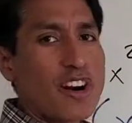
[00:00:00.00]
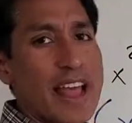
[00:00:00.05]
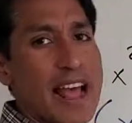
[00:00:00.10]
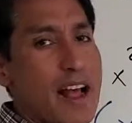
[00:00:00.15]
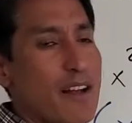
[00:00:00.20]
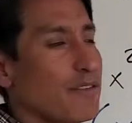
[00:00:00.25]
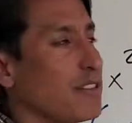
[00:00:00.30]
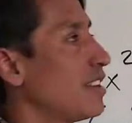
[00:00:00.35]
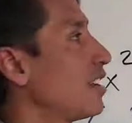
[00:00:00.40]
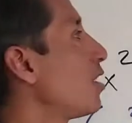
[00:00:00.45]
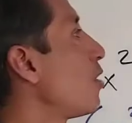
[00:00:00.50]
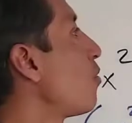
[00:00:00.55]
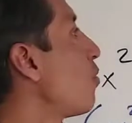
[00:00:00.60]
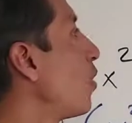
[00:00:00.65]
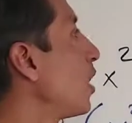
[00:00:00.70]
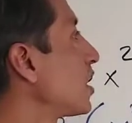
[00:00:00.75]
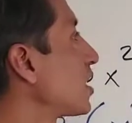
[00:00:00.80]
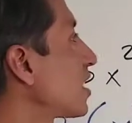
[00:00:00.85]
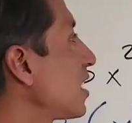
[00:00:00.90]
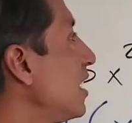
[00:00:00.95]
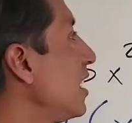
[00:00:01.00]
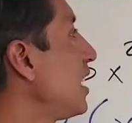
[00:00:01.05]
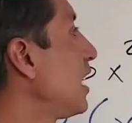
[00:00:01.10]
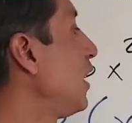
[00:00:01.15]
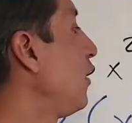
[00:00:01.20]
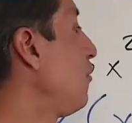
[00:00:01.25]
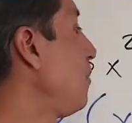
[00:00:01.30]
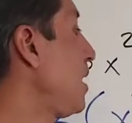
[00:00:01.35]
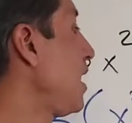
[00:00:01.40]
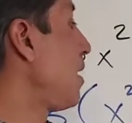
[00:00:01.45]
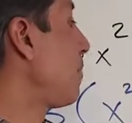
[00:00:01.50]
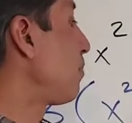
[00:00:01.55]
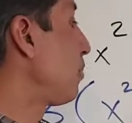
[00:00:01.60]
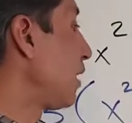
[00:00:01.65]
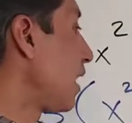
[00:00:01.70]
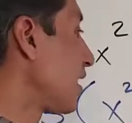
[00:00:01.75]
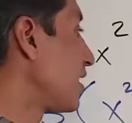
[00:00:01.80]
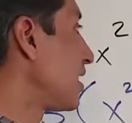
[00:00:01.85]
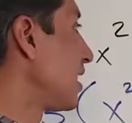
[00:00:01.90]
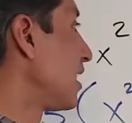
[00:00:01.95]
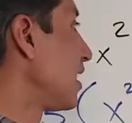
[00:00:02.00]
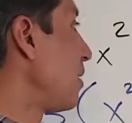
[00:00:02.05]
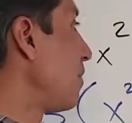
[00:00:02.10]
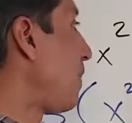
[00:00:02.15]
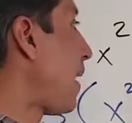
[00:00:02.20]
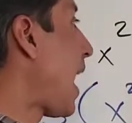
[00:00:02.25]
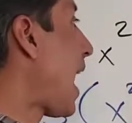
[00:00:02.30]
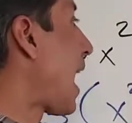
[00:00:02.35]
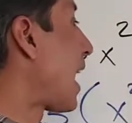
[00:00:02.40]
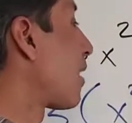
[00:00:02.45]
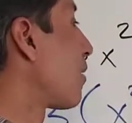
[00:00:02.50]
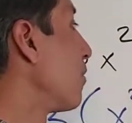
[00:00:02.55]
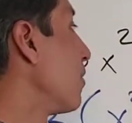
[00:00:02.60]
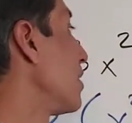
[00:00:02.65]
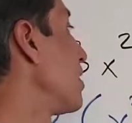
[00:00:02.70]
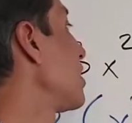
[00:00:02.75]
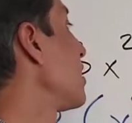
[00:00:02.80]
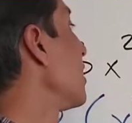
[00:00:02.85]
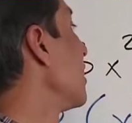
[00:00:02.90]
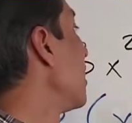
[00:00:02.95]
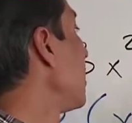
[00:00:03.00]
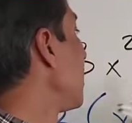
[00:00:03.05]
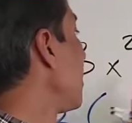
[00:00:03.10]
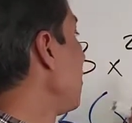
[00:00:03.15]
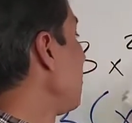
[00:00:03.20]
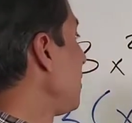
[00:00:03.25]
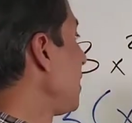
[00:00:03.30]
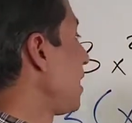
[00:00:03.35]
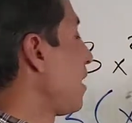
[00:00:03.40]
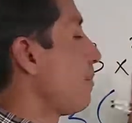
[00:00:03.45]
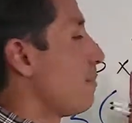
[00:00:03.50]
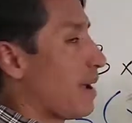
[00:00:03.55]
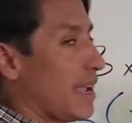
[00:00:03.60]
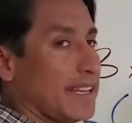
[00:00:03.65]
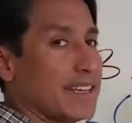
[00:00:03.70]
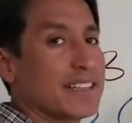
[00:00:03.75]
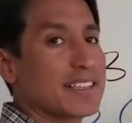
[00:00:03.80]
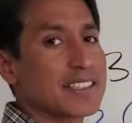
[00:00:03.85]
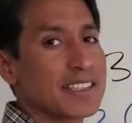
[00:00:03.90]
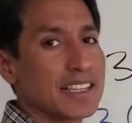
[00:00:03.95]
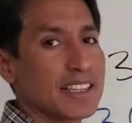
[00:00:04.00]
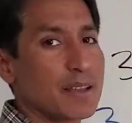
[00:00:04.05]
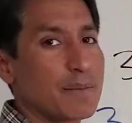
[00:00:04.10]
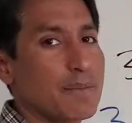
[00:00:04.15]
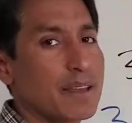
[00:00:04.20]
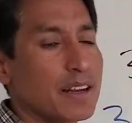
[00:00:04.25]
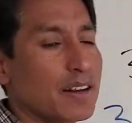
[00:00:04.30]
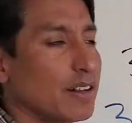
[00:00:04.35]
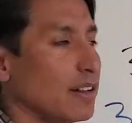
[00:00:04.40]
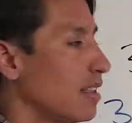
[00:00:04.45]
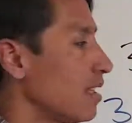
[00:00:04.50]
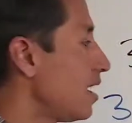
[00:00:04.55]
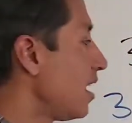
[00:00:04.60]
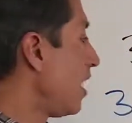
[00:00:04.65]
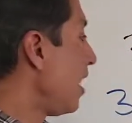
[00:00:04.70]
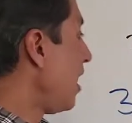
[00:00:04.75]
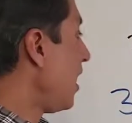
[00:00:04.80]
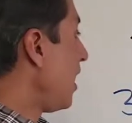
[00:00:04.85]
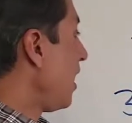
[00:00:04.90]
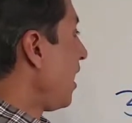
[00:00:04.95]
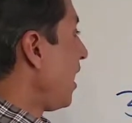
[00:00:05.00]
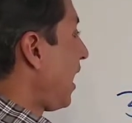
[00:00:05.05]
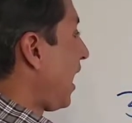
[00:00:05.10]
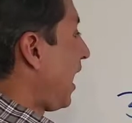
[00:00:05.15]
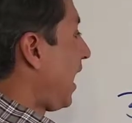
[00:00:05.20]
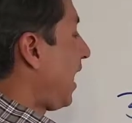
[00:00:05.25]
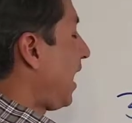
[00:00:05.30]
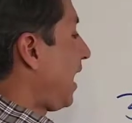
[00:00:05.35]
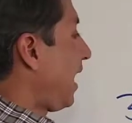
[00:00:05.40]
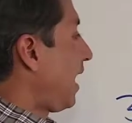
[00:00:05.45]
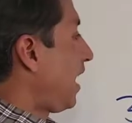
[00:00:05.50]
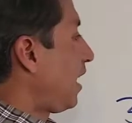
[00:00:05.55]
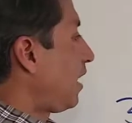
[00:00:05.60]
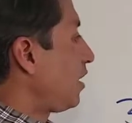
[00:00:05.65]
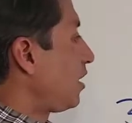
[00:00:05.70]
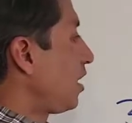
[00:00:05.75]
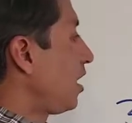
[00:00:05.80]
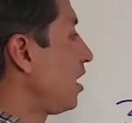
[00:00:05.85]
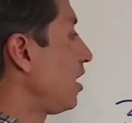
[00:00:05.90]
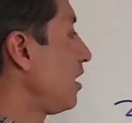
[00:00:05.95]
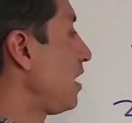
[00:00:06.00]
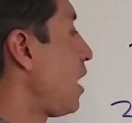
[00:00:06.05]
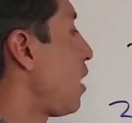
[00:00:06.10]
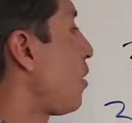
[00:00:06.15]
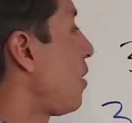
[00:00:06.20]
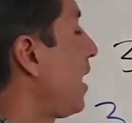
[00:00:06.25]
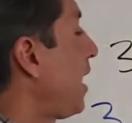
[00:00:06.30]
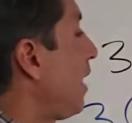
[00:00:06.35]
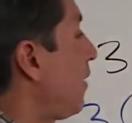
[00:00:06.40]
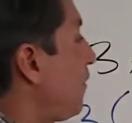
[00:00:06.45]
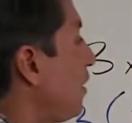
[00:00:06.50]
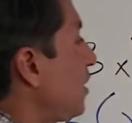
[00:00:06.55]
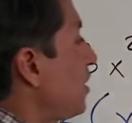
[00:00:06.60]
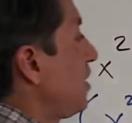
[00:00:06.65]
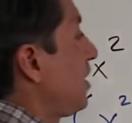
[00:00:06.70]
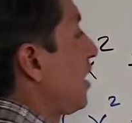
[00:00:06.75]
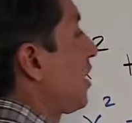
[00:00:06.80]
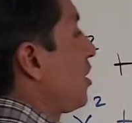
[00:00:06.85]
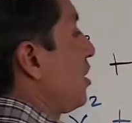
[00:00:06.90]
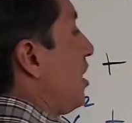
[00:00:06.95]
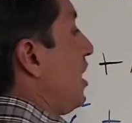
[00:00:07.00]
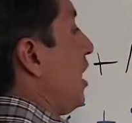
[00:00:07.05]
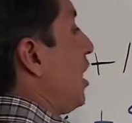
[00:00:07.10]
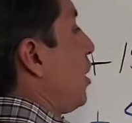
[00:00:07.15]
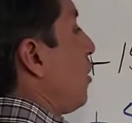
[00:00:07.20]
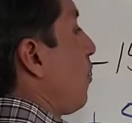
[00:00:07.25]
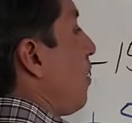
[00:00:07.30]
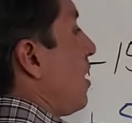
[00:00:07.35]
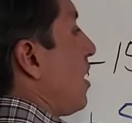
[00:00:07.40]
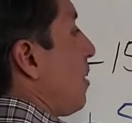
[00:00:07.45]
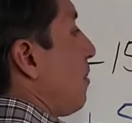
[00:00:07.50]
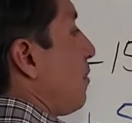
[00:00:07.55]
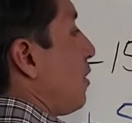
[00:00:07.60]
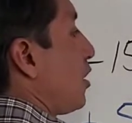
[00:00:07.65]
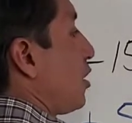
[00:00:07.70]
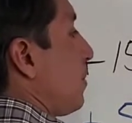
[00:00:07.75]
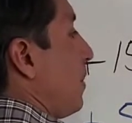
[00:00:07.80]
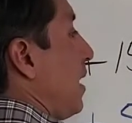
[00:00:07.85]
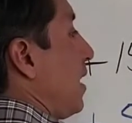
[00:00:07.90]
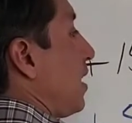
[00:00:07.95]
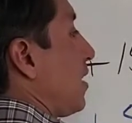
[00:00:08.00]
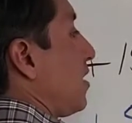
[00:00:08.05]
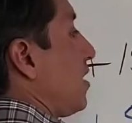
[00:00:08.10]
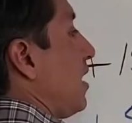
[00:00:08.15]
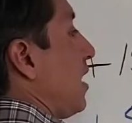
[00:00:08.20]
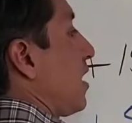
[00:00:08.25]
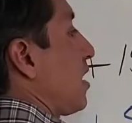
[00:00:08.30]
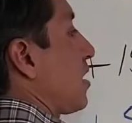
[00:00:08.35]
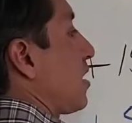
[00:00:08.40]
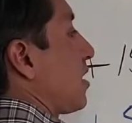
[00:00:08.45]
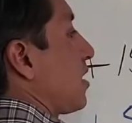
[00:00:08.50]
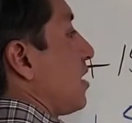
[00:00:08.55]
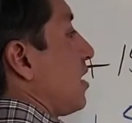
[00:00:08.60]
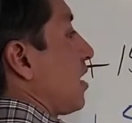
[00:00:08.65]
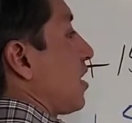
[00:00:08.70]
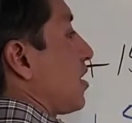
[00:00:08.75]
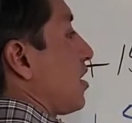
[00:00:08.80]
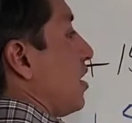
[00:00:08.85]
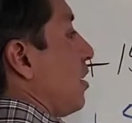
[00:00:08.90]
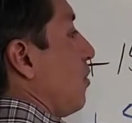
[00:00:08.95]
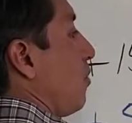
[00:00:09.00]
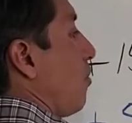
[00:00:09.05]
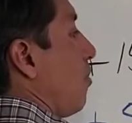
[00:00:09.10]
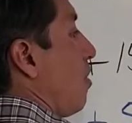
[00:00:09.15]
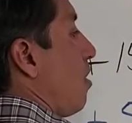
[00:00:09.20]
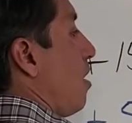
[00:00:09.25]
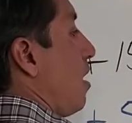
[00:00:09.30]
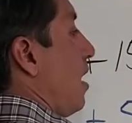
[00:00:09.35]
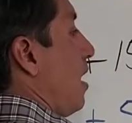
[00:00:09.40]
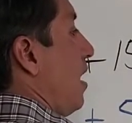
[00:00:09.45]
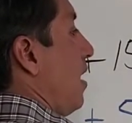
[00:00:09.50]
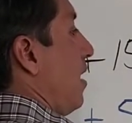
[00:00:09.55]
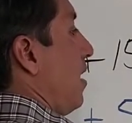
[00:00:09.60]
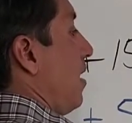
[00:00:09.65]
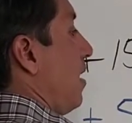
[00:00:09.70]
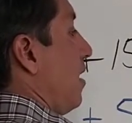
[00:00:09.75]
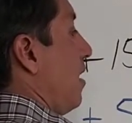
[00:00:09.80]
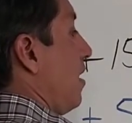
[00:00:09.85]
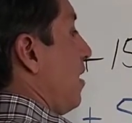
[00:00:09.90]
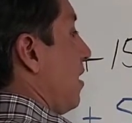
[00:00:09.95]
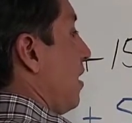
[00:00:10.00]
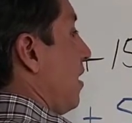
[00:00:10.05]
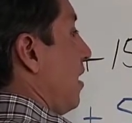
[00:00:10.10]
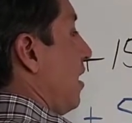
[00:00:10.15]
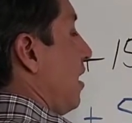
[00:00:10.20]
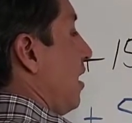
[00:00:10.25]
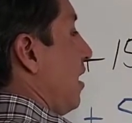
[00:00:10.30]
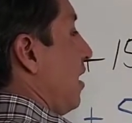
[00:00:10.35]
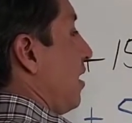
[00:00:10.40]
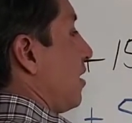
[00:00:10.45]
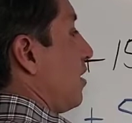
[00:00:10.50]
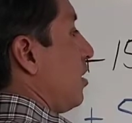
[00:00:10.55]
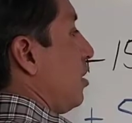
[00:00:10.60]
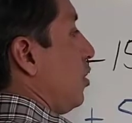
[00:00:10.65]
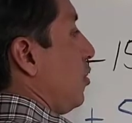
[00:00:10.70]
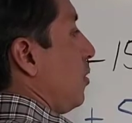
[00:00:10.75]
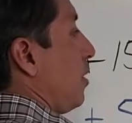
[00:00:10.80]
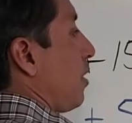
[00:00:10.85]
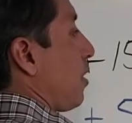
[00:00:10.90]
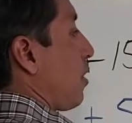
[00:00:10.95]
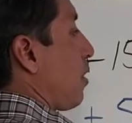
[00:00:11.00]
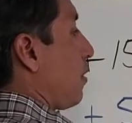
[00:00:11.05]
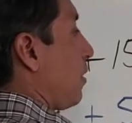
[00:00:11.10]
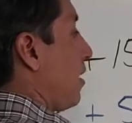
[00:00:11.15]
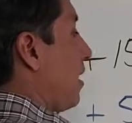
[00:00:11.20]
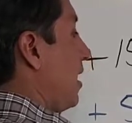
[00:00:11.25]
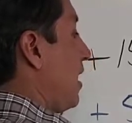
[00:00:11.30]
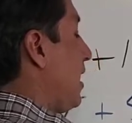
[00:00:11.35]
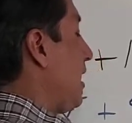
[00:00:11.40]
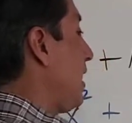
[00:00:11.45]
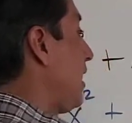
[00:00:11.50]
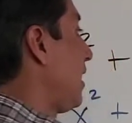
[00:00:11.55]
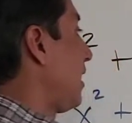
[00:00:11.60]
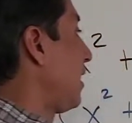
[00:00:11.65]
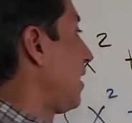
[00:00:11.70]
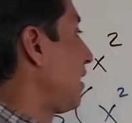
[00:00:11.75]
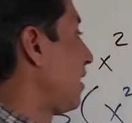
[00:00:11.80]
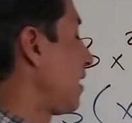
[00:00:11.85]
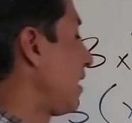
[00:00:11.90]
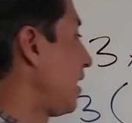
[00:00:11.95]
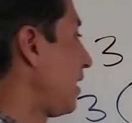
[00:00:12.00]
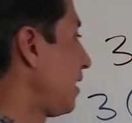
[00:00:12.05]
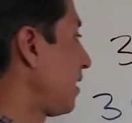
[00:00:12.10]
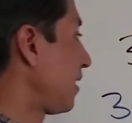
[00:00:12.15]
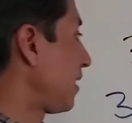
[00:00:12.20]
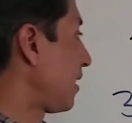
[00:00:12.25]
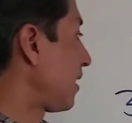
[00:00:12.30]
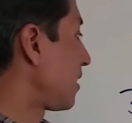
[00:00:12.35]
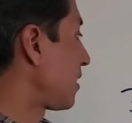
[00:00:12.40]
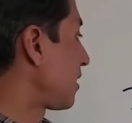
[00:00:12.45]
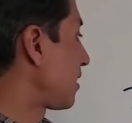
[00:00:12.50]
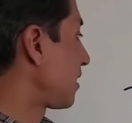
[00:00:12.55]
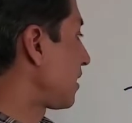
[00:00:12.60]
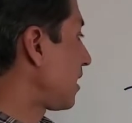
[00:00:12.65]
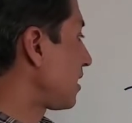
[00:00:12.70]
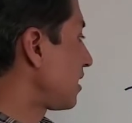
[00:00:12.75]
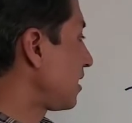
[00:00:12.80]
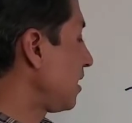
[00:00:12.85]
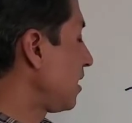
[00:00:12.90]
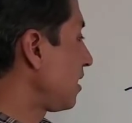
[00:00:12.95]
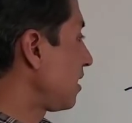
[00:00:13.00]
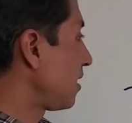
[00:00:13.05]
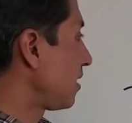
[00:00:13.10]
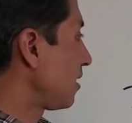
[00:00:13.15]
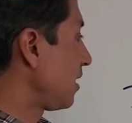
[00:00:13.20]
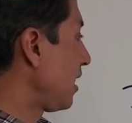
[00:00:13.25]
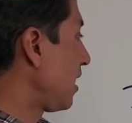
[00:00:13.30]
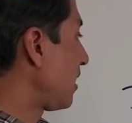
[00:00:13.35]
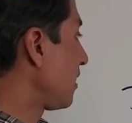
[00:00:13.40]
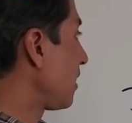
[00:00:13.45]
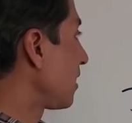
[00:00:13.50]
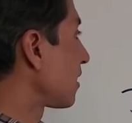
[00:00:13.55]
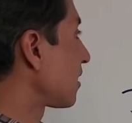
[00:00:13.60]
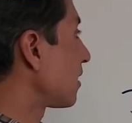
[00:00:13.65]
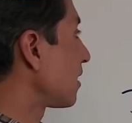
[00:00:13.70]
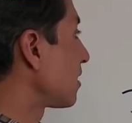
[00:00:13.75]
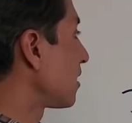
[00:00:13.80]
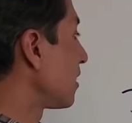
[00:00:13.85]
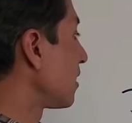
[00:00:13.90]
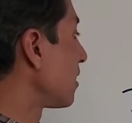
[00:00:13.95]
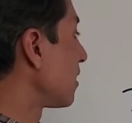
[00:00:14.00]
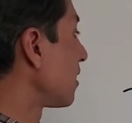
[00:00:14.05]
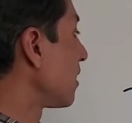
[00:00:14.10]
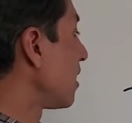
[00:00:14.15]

out. What's going to give me a plus in the back? What's going to give me a minus in the middle? And now I have a 6 here. What numbers make a 6? 6 and 1, 2 and 3, and I think that's it. Yeah, I think that's it.